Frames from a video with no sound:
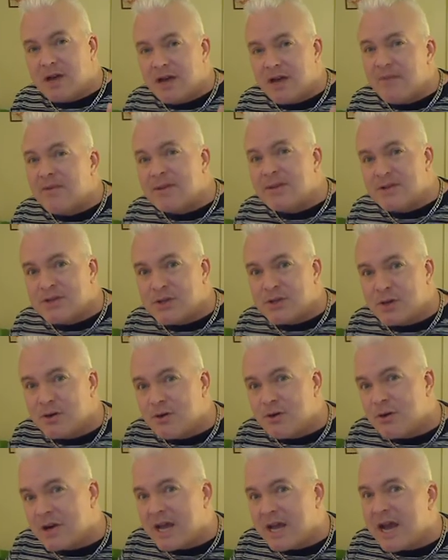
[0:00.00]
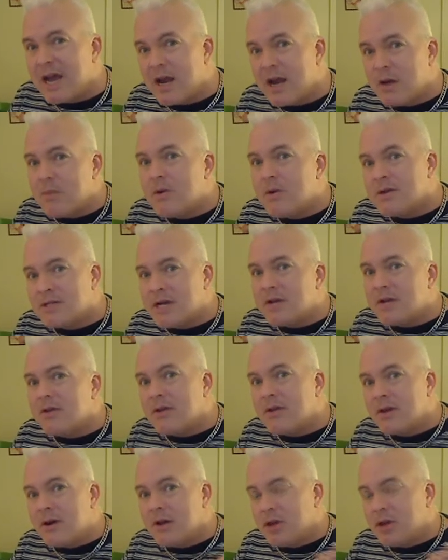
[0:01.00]
even certain organic ones out
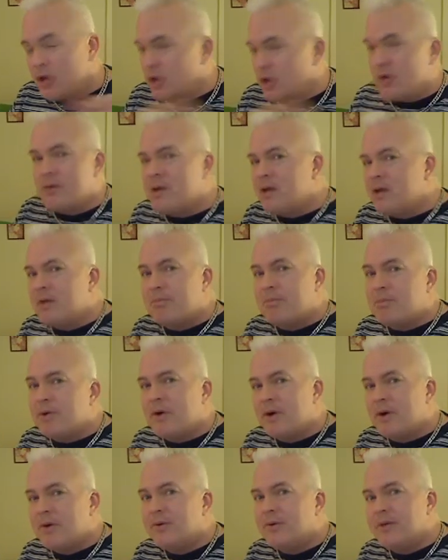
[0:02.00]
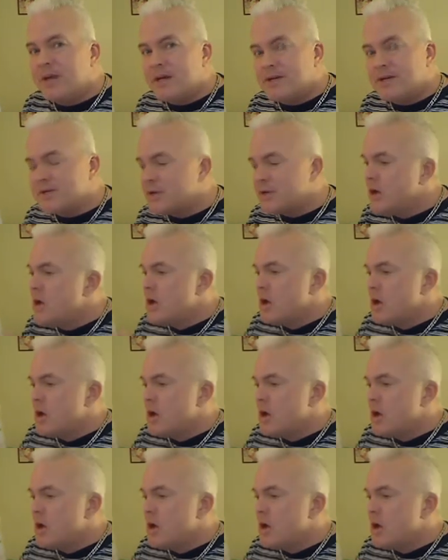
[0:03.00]
there. You don't need to boil these.